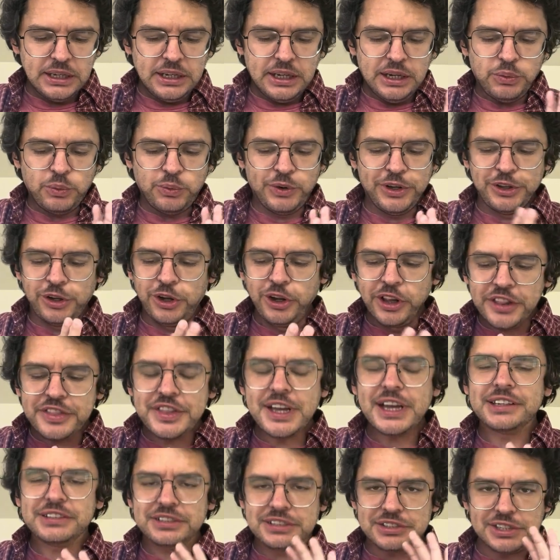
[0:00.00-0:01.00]
With all of
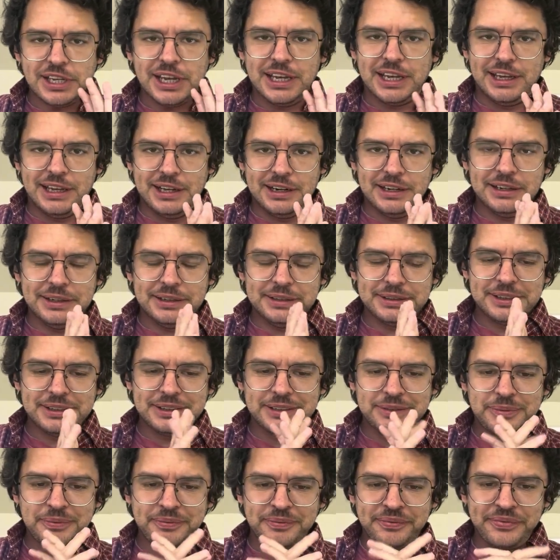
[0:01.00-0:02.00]
that said,
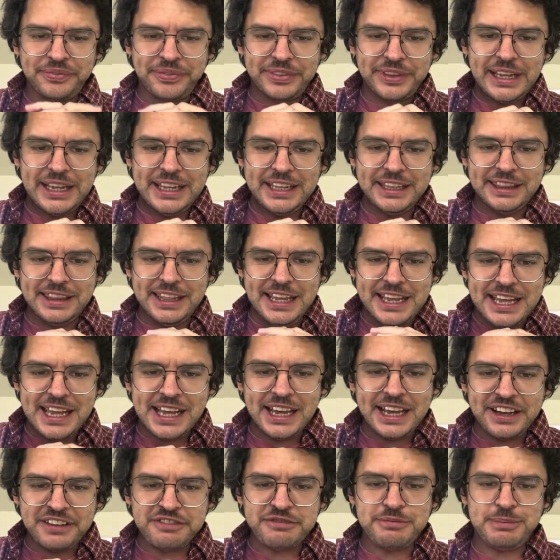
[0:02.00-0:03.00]
they
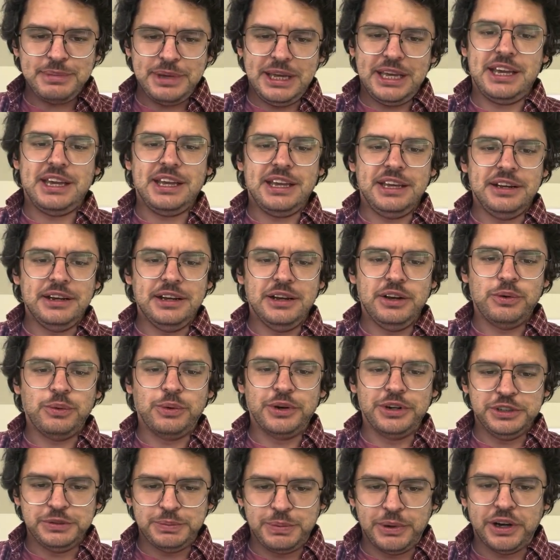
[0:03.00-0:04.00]
have made
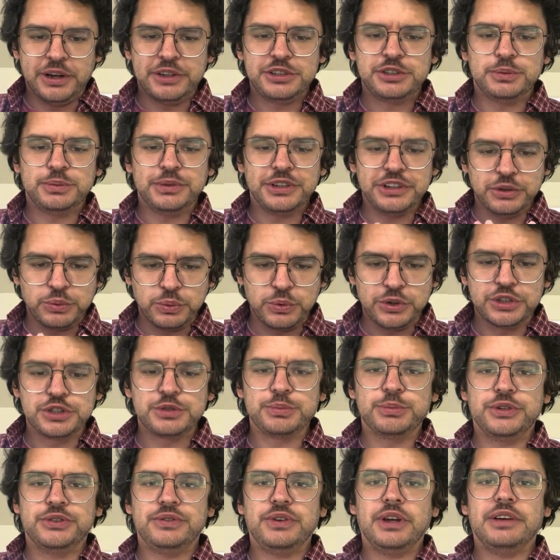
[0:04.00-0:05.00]
what is possibly the worst
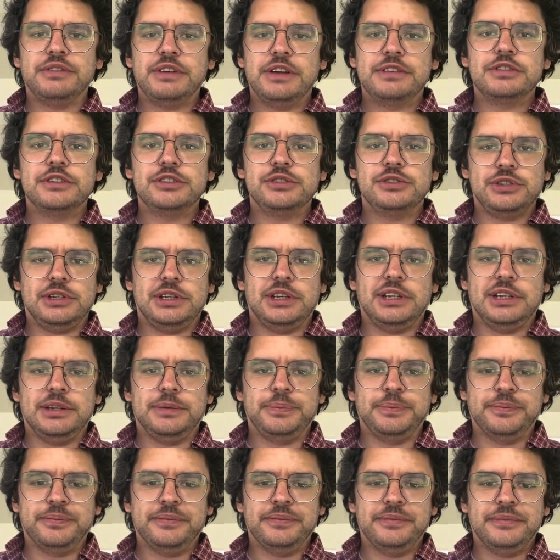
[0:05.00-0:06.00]
movie I've ever
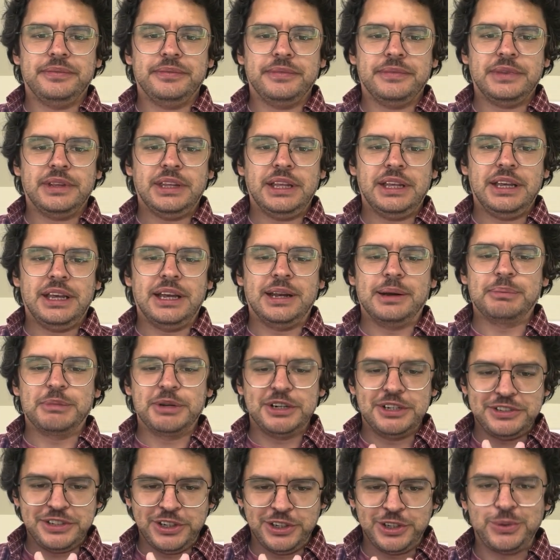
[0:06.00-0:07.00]
seen. And I'm going
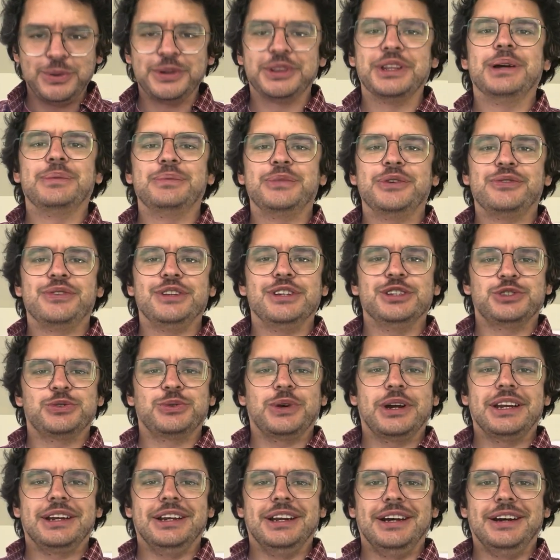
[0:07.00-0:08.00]
to tell you what that movie is
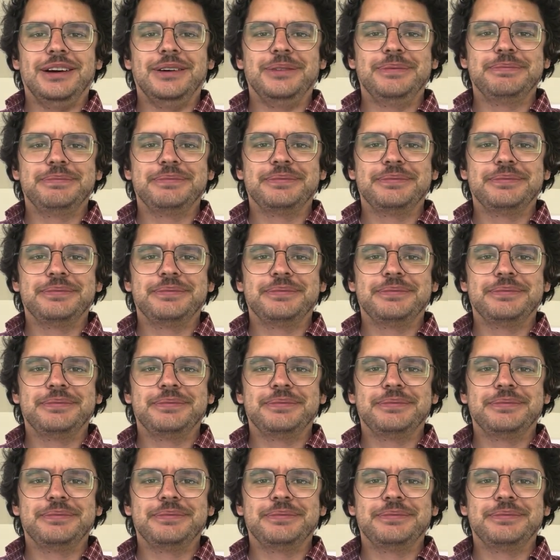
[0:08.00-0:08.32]
right now.